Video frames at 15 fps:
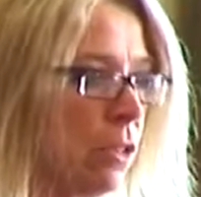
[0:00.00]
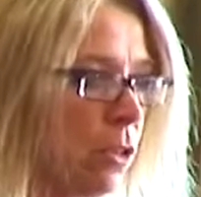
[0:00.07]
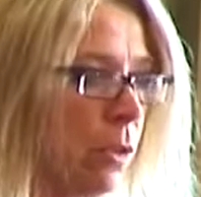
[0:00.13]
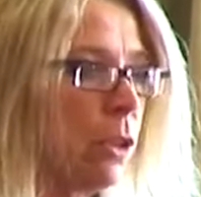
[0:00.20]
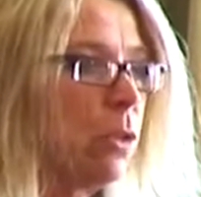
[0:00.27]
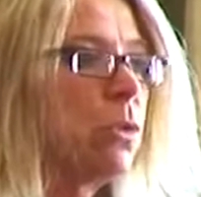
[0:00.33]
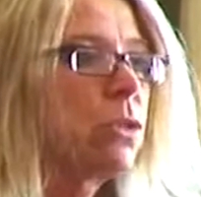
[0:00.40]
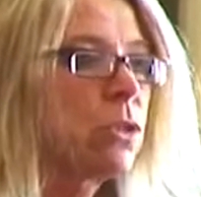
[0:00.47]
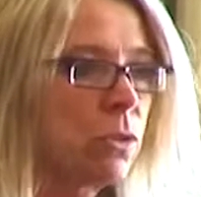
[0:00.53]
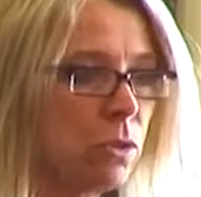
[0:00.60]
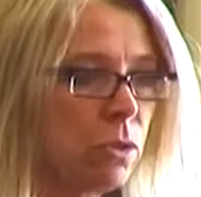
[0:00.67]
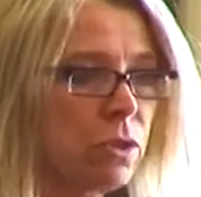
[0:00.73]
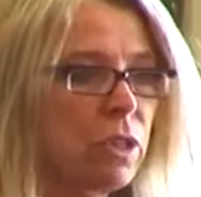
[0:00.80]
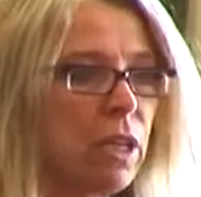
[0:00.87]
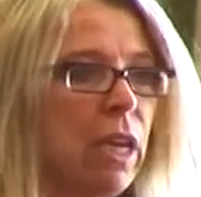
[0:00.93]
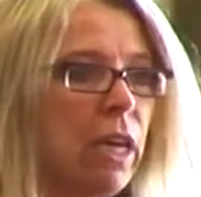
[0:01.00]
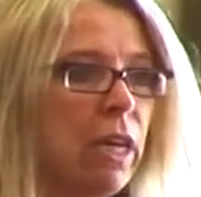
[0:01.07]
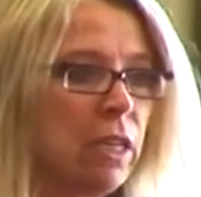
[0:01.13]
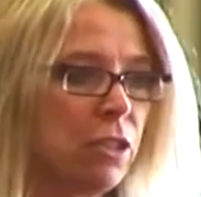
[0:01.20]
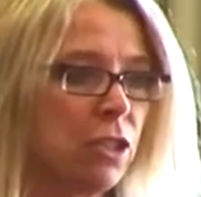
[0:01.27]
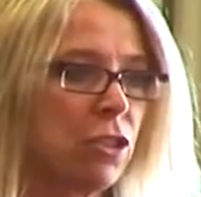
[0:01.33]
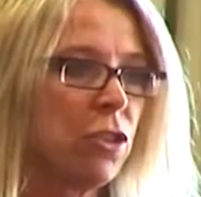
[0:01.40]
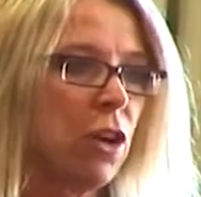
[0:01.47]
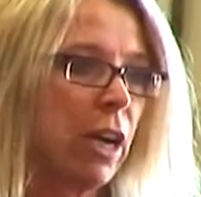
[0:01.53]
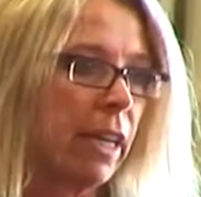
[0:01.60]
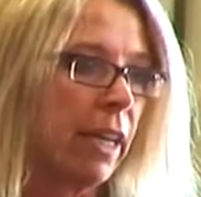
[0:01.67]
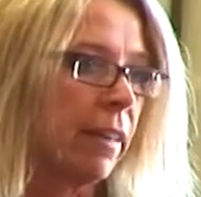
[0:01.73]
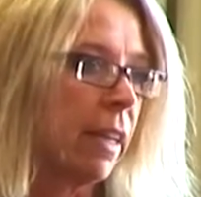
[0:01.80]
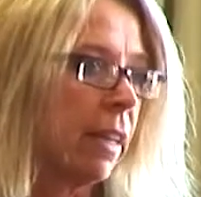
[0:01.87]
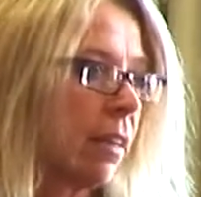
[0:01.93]
and doing all sorts to try
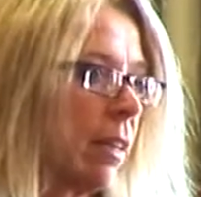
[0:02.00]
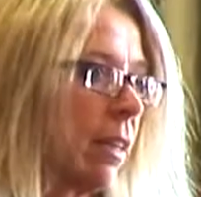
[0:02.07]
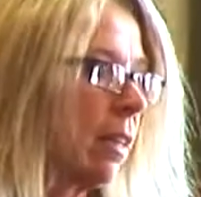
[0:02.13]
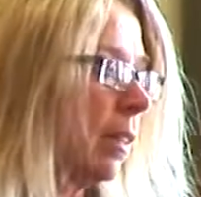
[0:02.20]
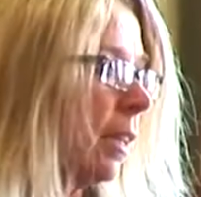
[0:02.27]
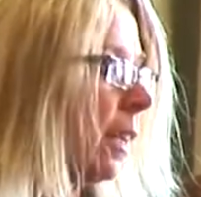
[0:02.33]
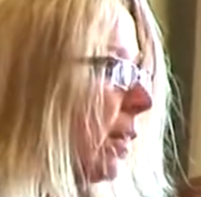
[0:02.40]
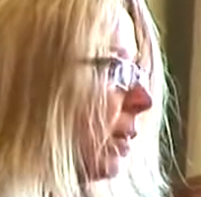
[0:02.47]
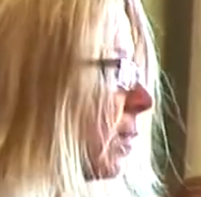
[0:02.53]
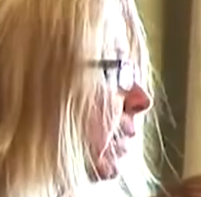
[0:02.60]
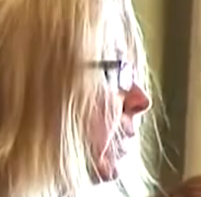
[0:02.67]
and get their